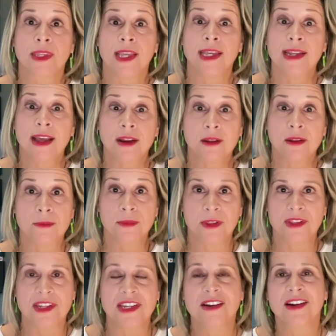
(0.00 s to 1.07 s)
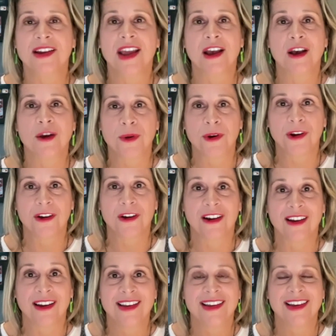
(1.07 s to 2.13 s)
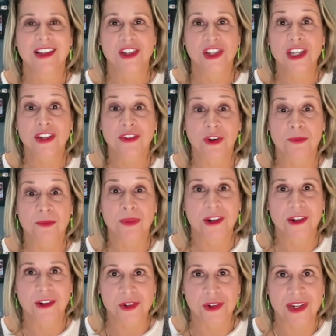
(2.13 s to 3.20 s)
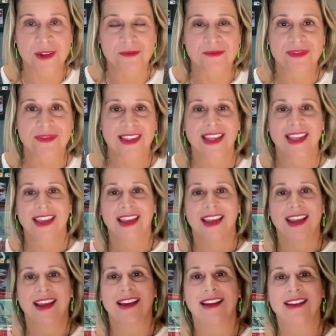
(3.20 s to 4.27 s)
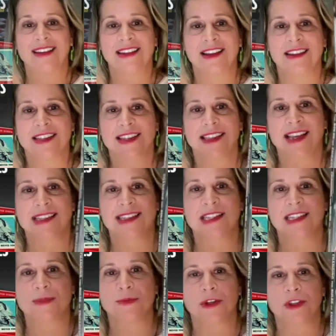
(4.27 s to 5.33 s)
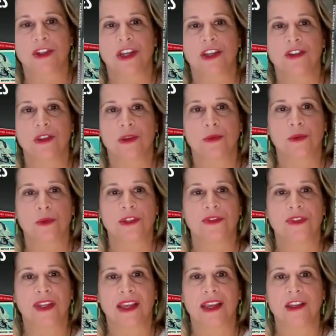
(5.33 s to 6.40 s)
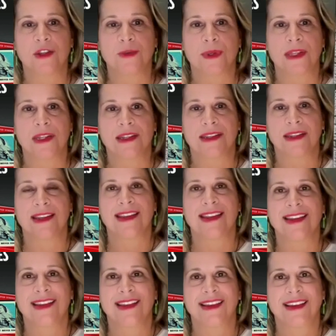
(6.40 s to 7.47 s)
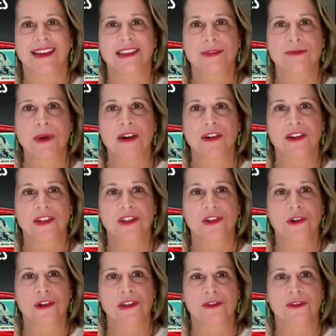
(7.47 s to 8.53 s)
and how did the military help her achieve her bigger dream? And uh, so that's this book, Changing the Rules of Engagement, Inspiring oh, Stories